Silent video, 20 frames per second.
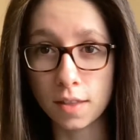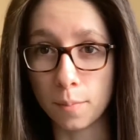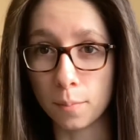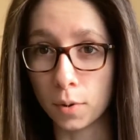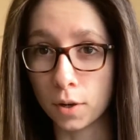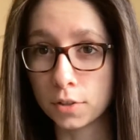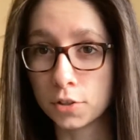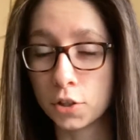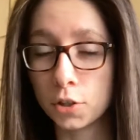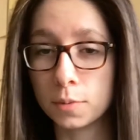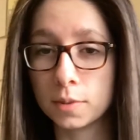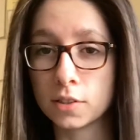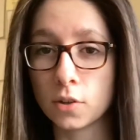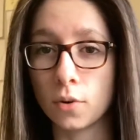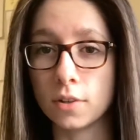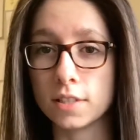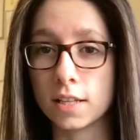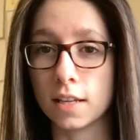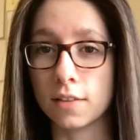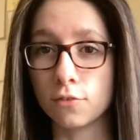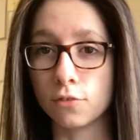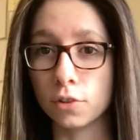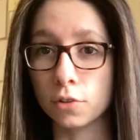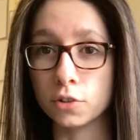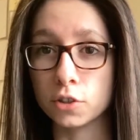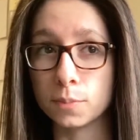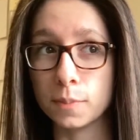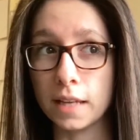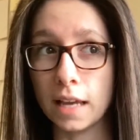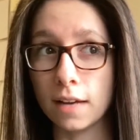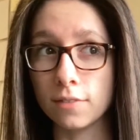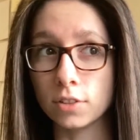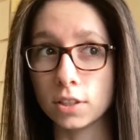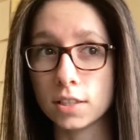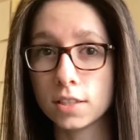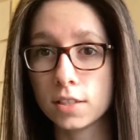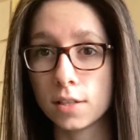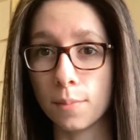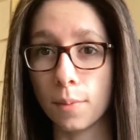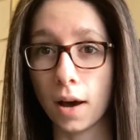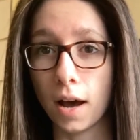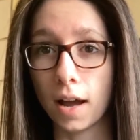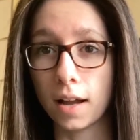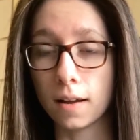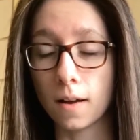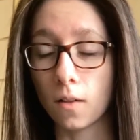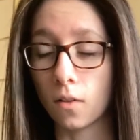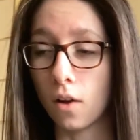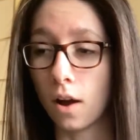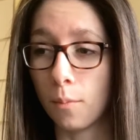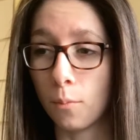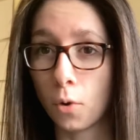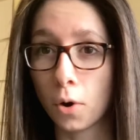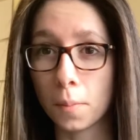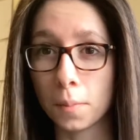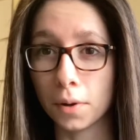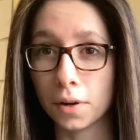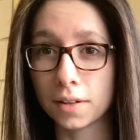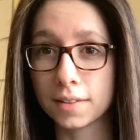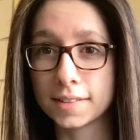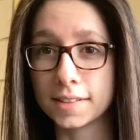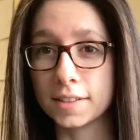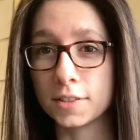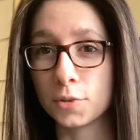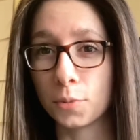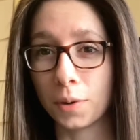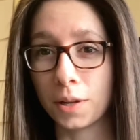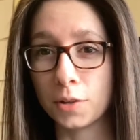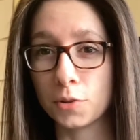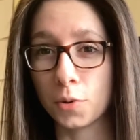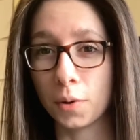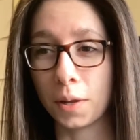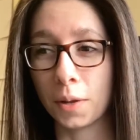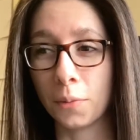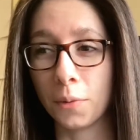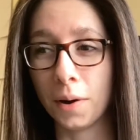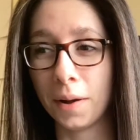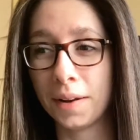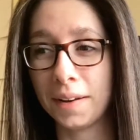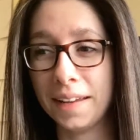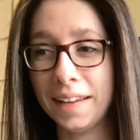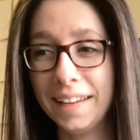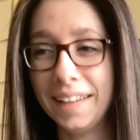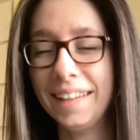that BookTube is going to influence me heavily to buy a lot more books in 2021.